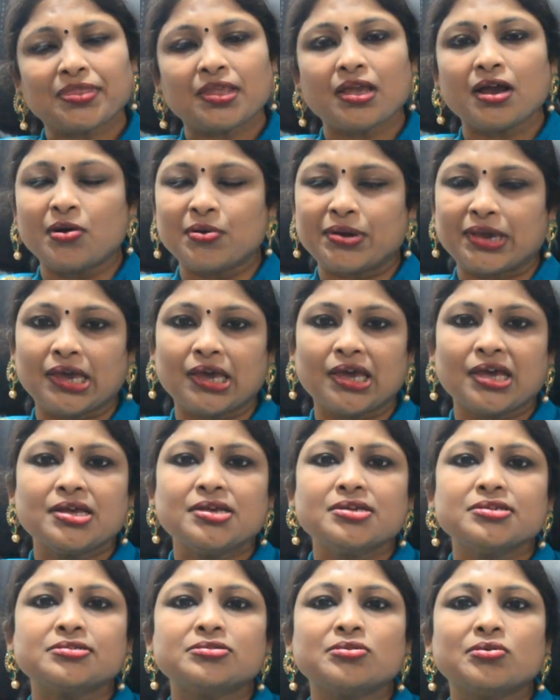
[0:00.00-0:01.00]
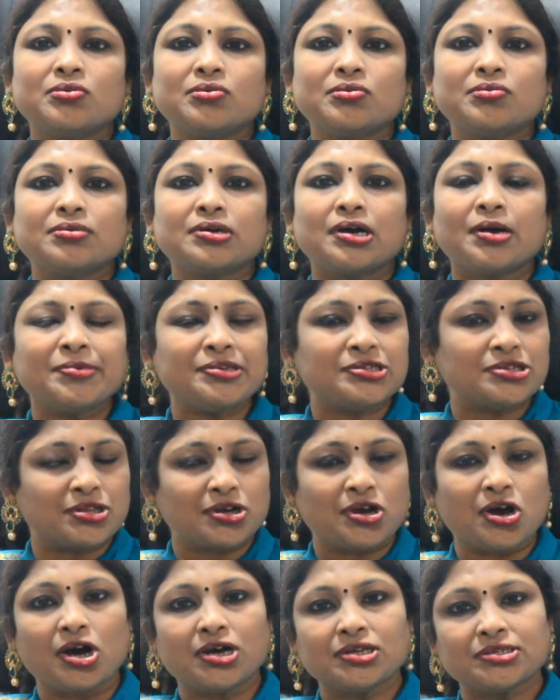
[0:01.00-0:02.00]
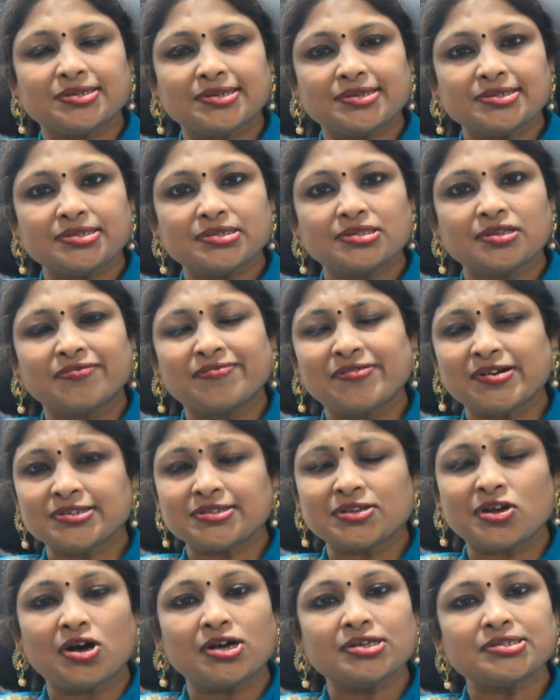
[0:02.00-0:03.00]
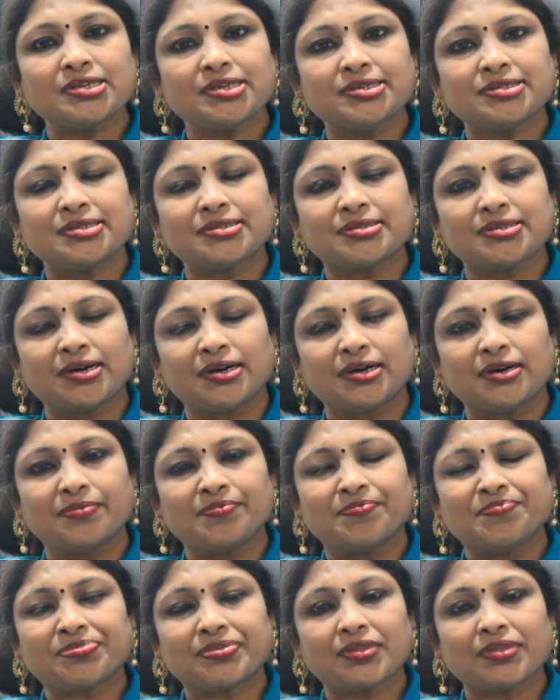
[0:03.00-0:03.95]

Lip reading: Okay, so coming to the causes, the first cause is the